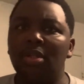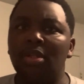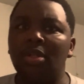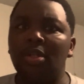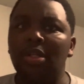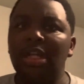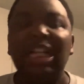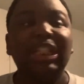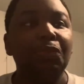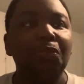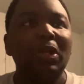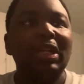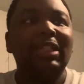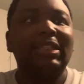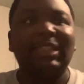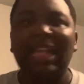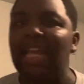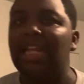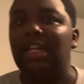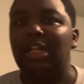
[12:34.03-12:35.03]
It's
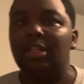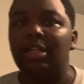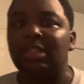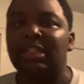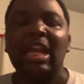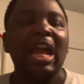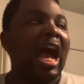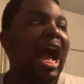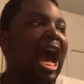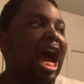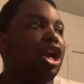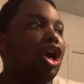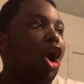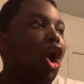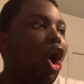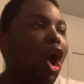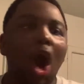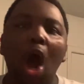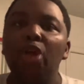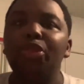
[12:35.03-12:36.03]
ridiculous. Out of
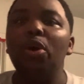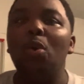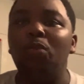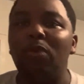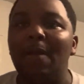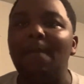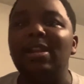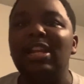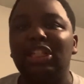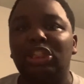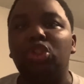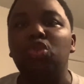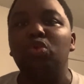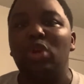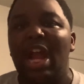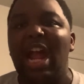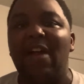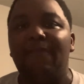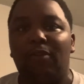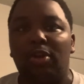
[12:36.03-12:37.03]
all the women that you
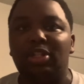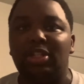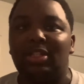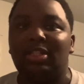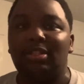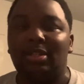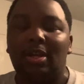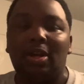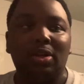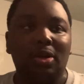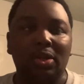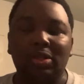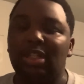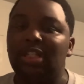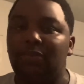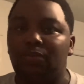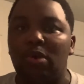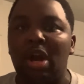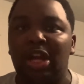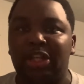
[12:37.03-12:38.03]
have on
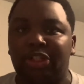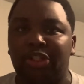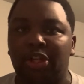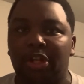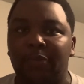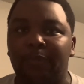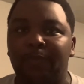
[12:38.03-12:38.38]
this roster,